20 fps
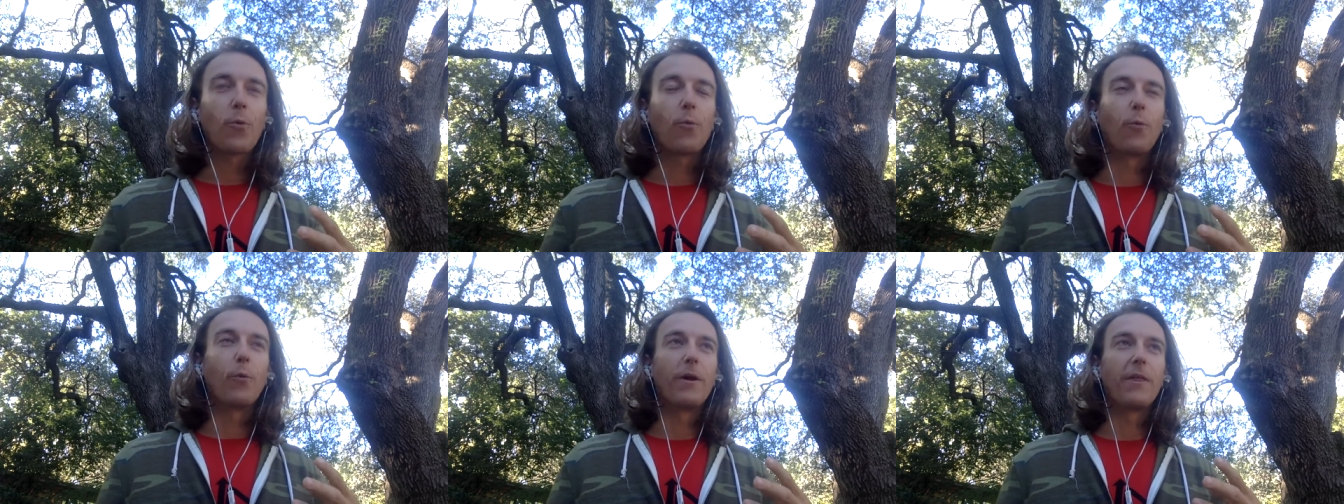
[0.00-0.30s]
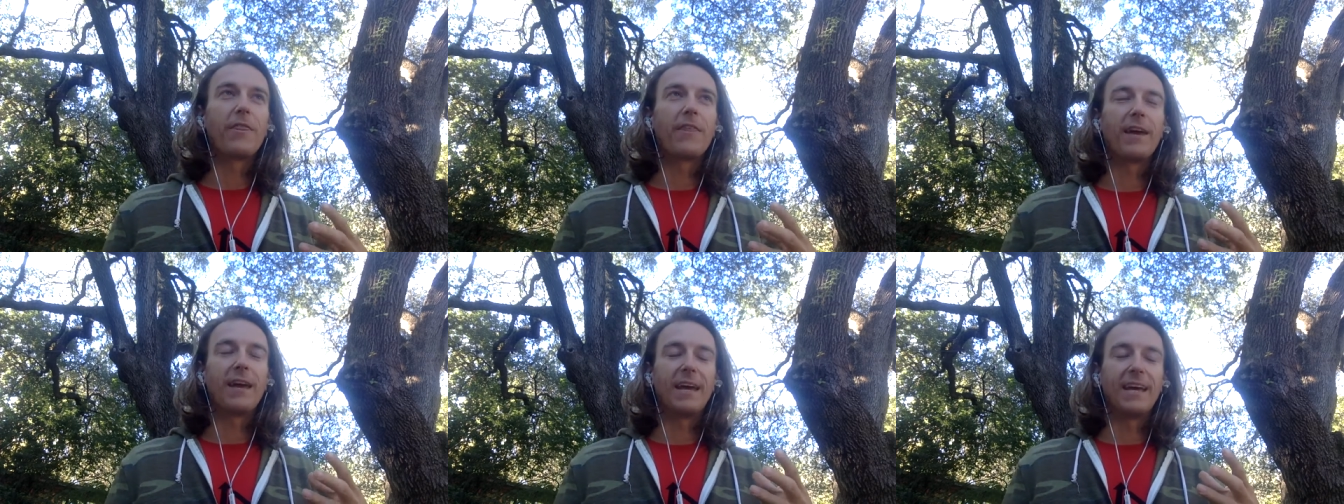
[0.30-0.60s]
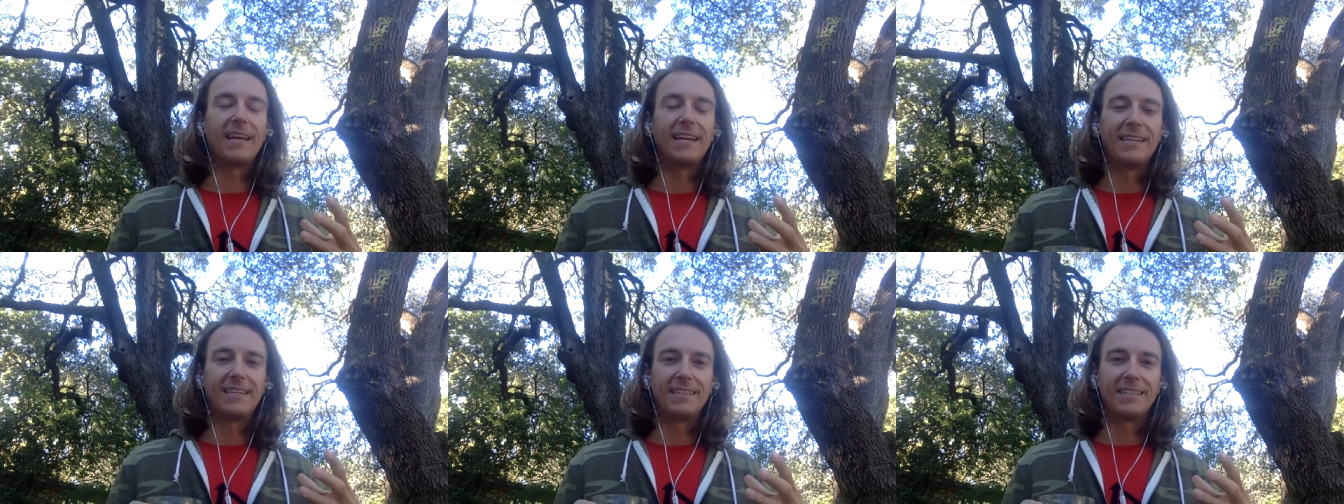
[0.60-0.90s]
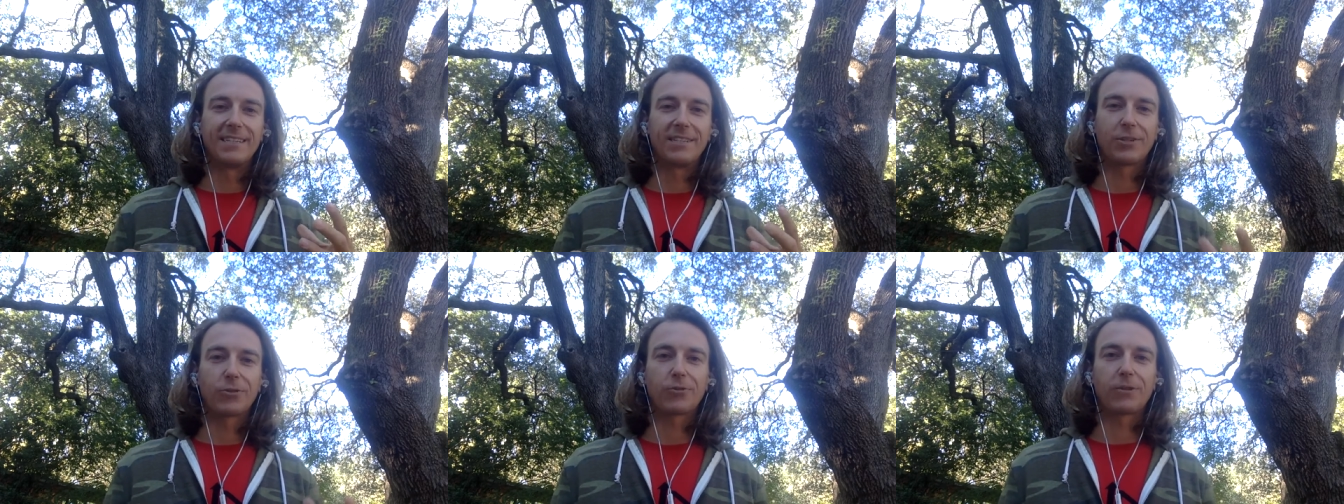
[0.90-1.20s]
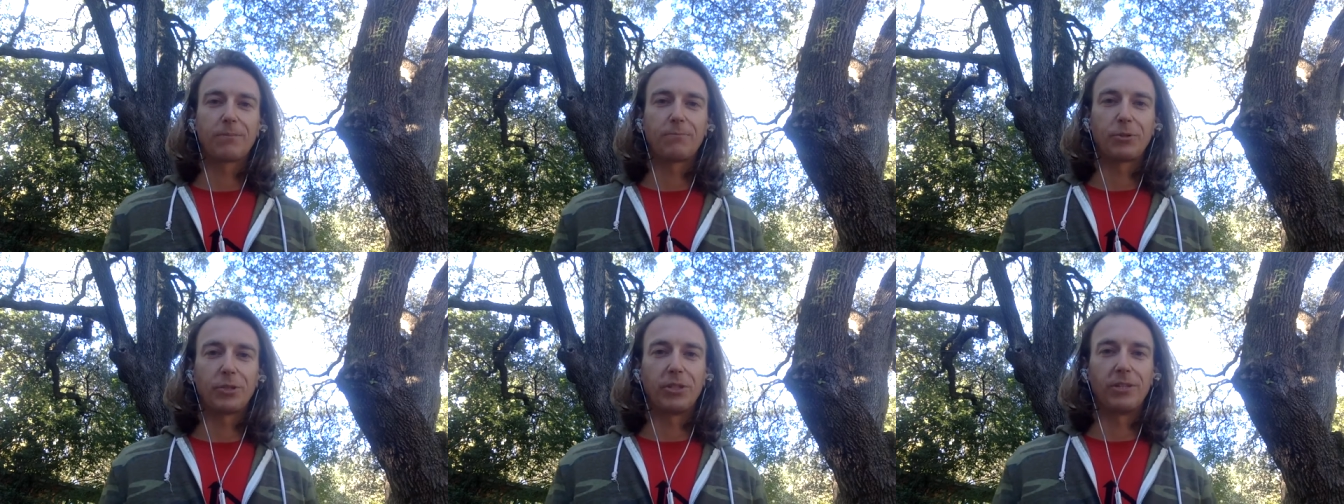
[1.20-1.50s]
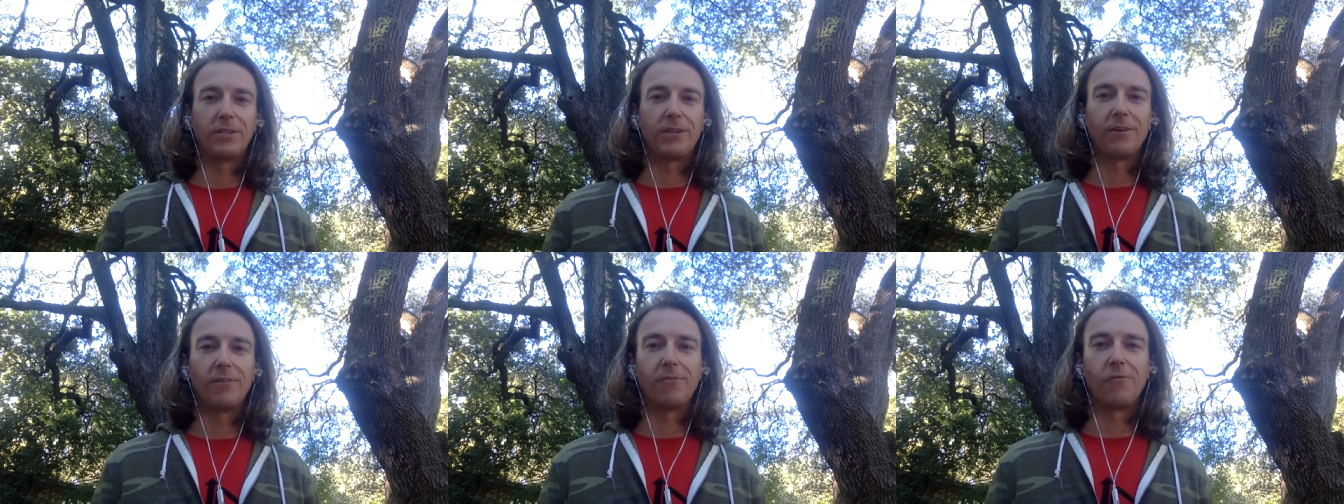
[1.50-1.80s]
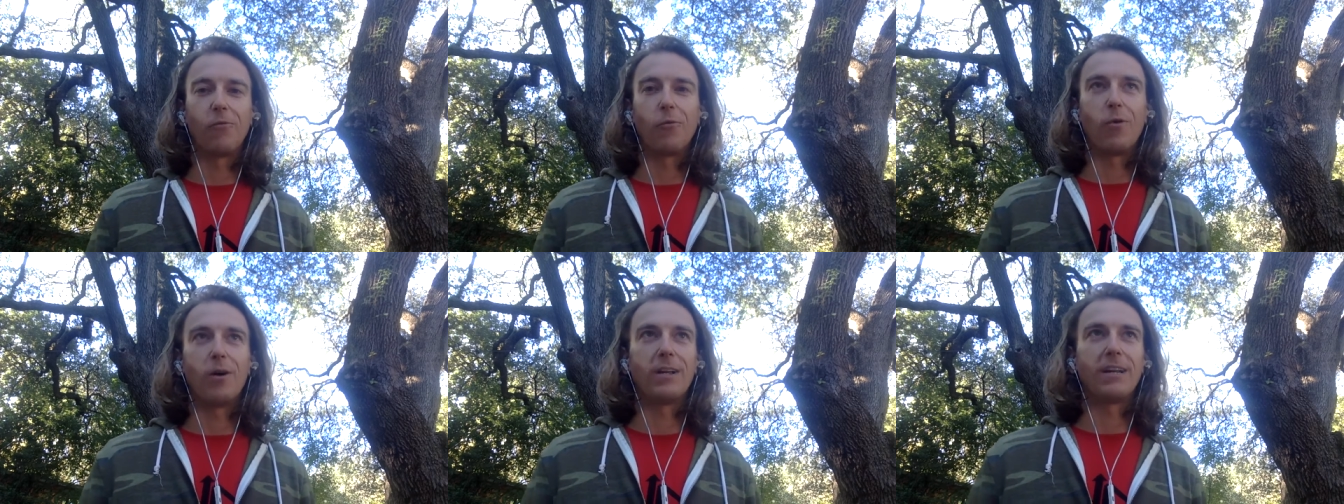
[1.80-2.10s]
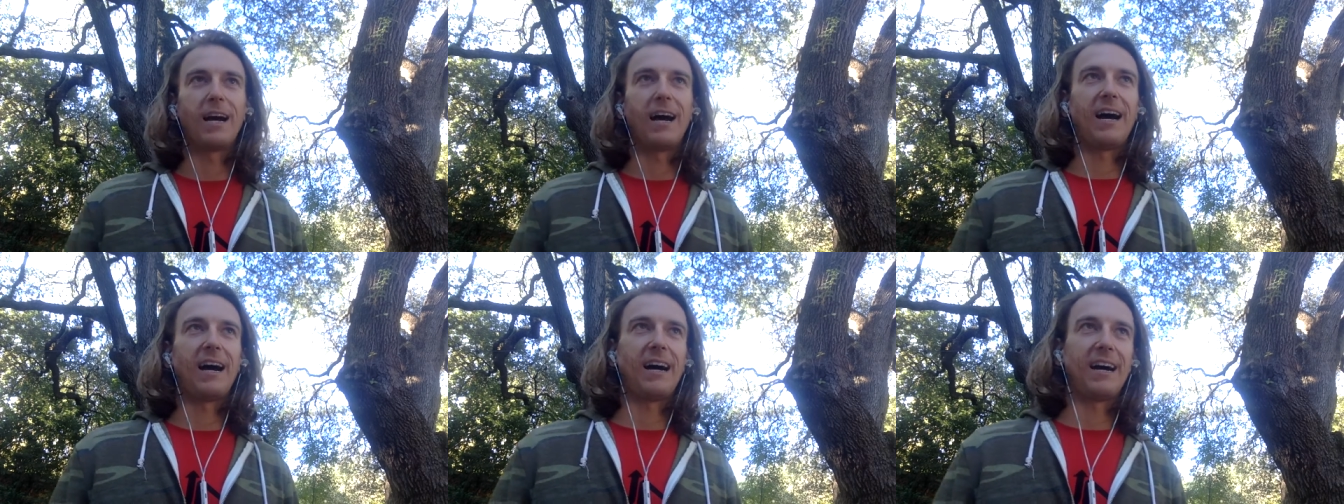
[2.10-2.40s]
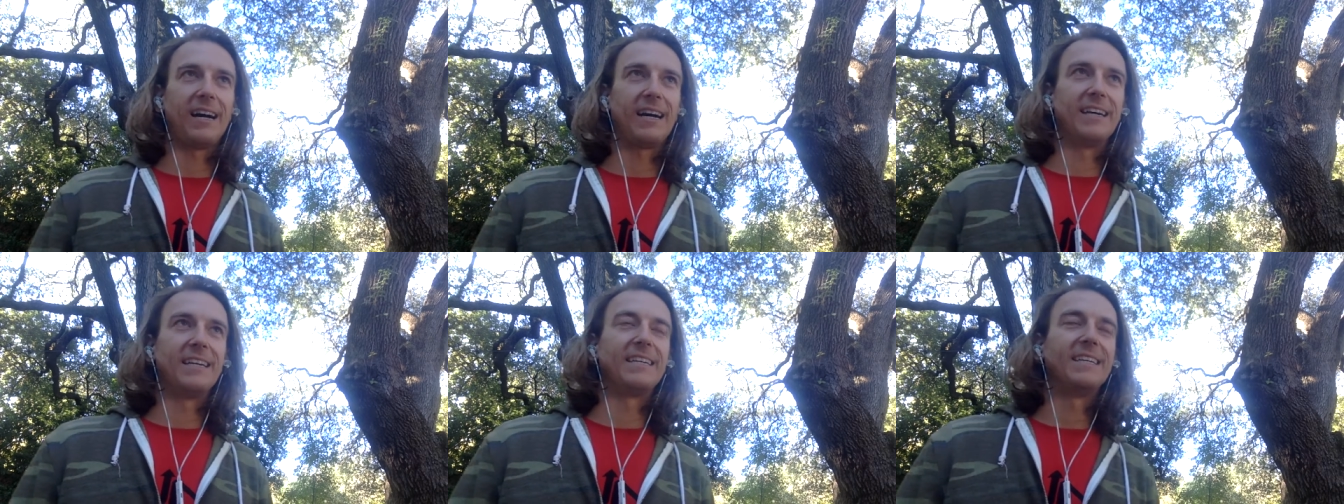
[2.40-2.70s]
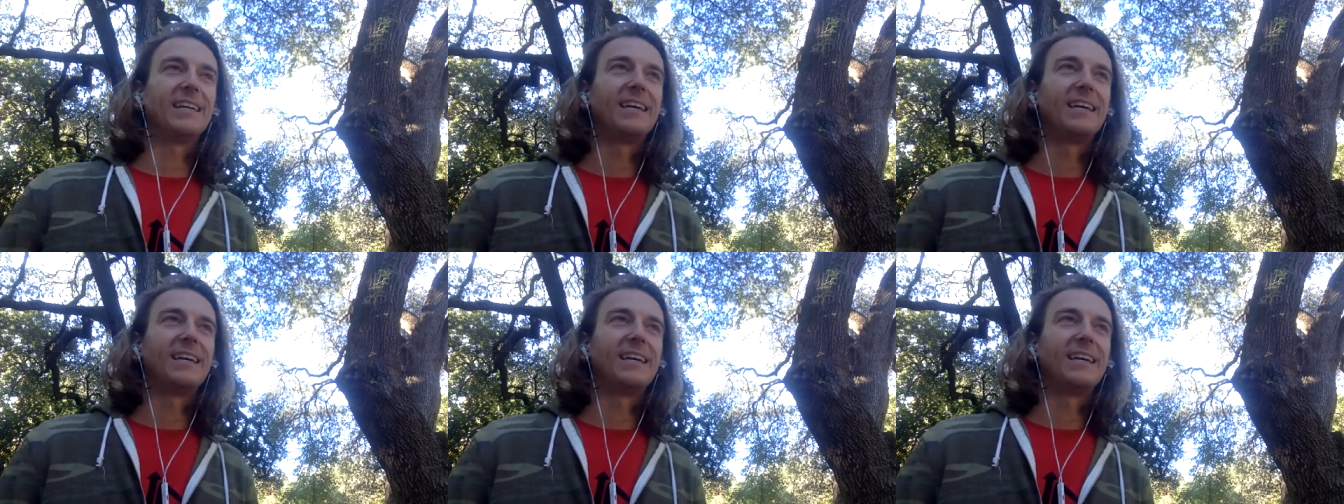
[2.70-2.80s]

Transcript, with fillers: with a description of what I